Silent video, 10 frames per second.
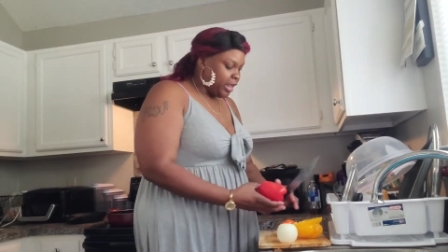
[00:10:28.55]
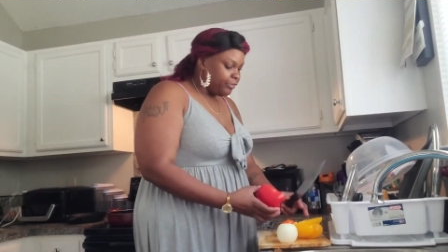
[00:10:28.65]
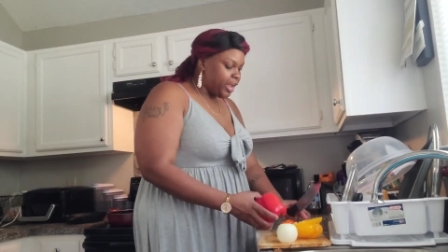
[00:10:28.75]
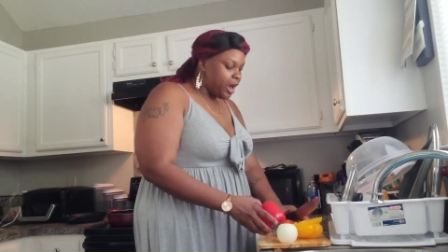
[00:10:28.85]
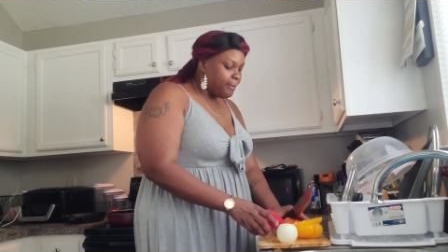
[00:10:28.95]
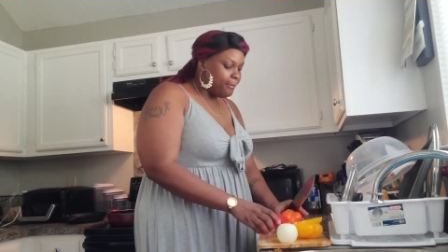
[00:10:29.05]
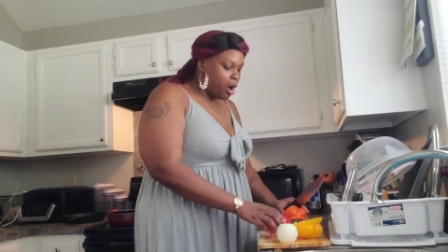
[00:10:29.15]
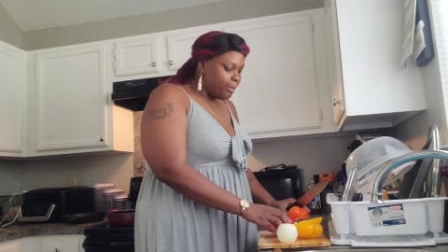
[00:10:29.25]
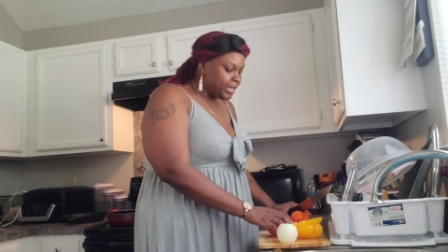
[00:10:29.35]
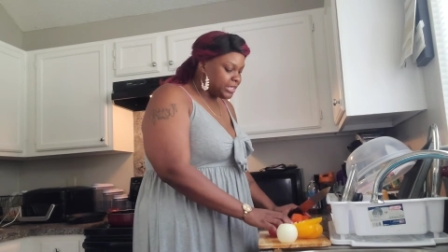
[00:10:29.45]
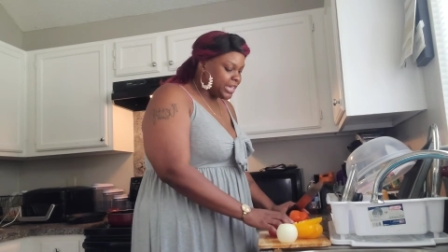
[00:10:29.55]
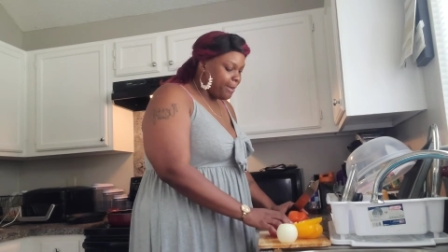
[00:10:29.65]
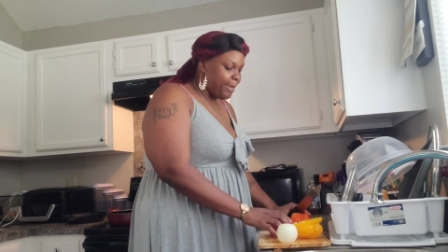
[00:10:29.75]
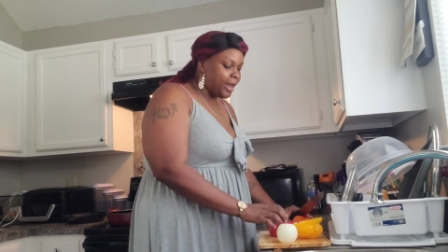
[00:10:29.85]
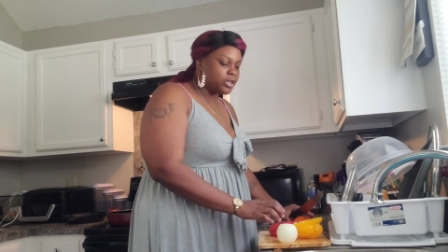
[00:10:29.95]
There are moments that
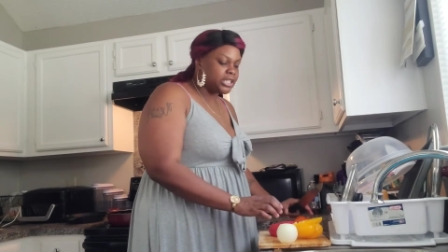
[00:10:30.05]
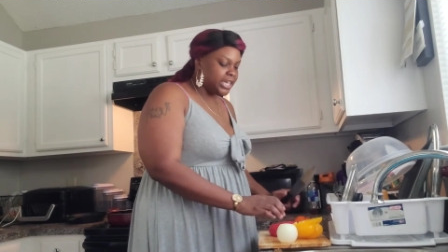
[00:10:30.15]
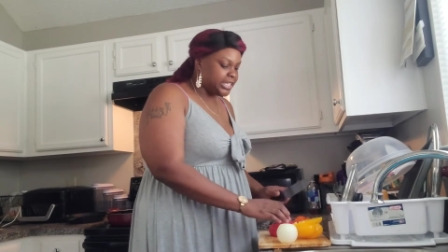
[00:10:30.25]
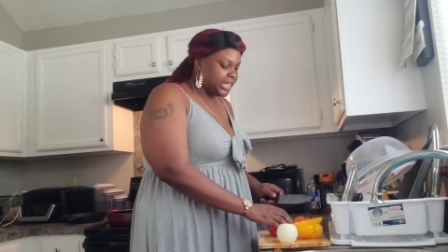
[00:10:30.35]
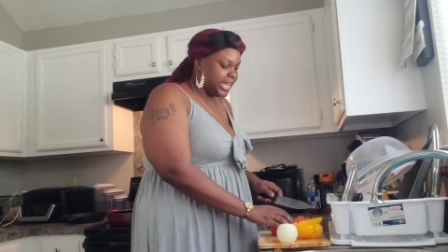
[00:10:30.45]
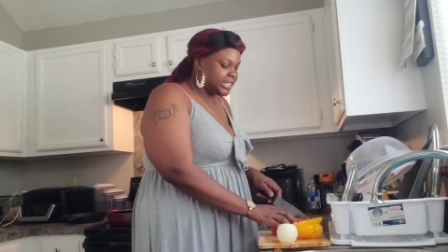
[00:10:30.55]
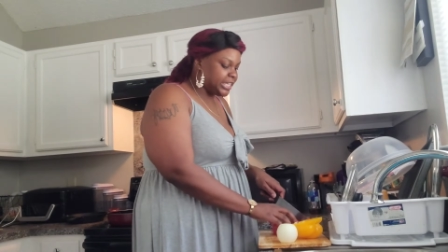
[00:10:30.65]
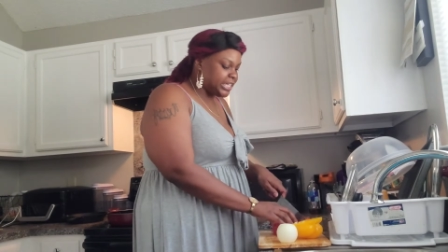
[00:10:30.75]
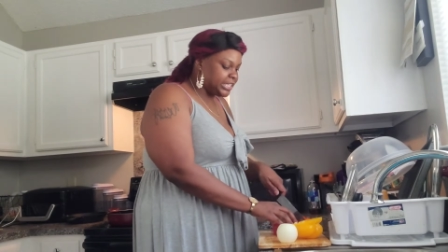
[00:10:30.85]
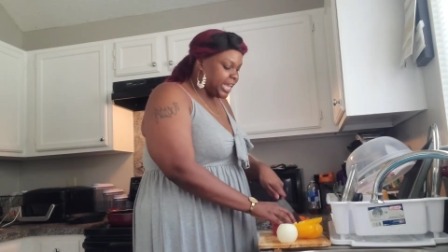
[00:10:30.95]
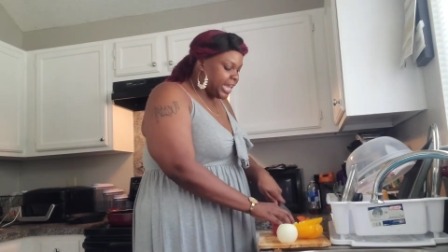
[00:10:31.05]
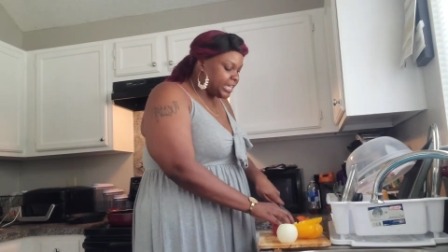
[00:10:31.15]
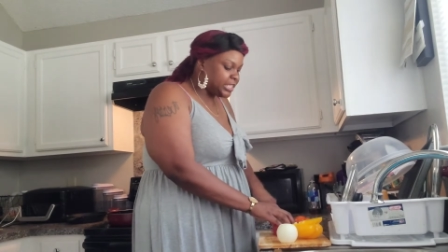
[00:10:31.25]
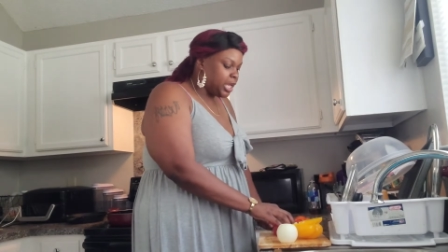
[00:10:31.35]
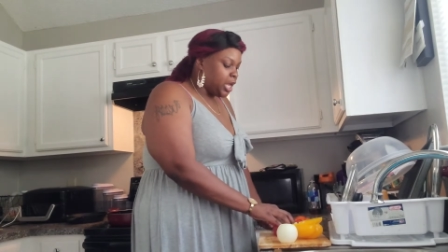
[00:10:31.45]
matter to these kids. These kids,
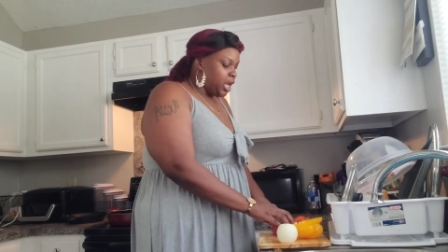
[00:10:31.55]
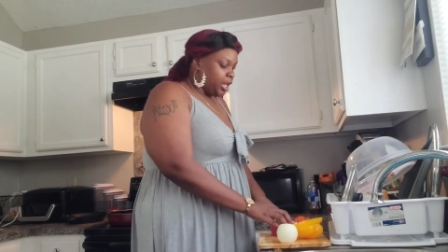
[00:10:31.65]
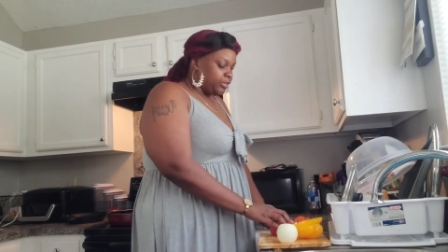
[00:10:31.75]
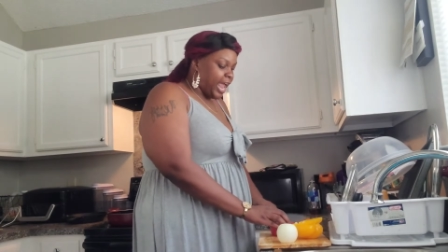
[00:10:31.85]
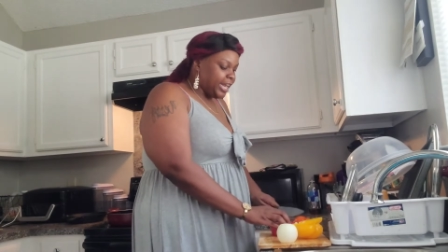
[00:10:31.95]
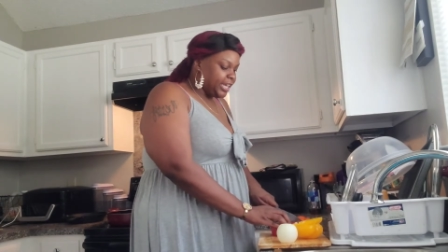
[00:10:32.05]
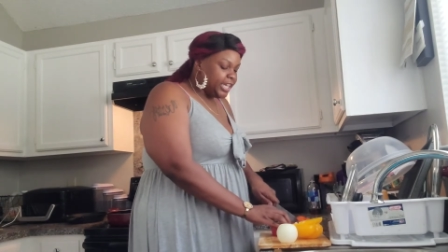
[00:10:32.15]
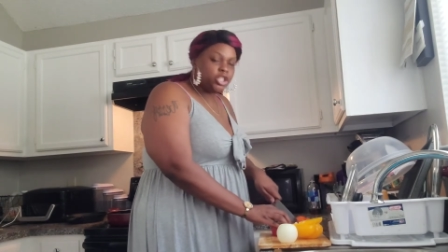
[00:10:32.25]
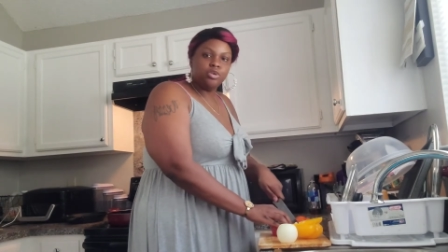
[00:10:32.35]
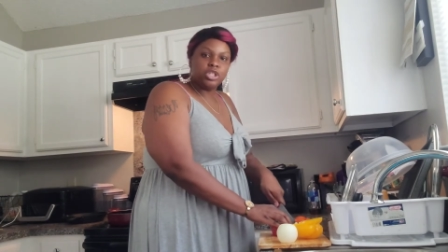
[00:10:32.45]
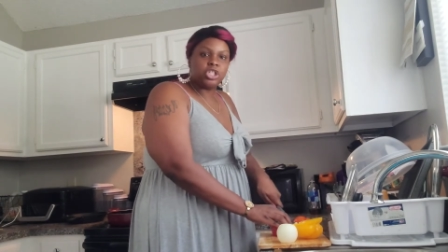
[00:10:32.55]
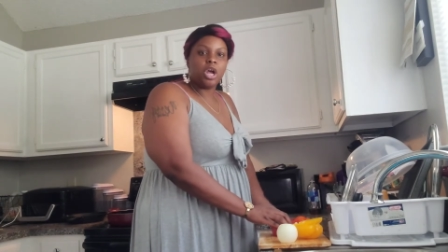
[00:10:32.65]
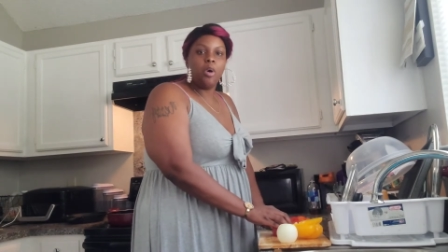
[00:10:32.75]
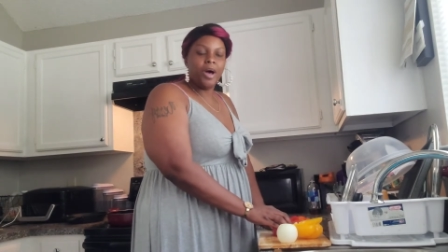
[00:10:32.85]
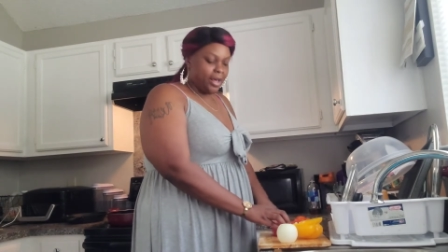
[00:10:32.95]
they need you to show
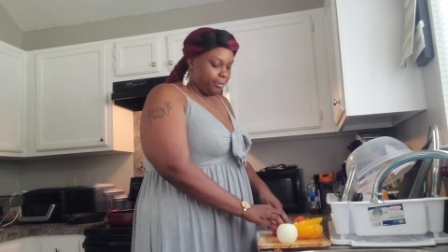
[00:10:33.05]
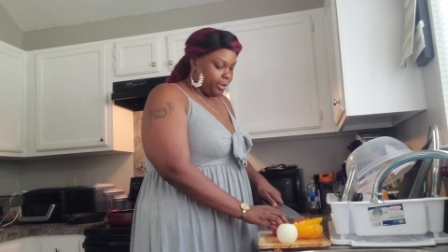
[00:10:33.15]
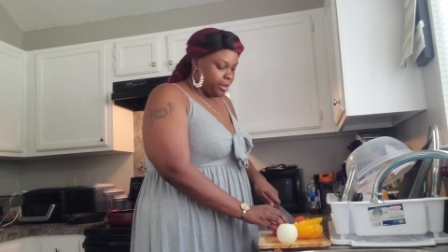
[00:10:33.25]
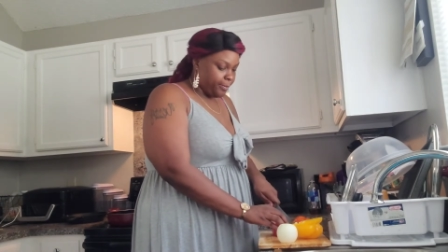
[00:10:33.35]
up.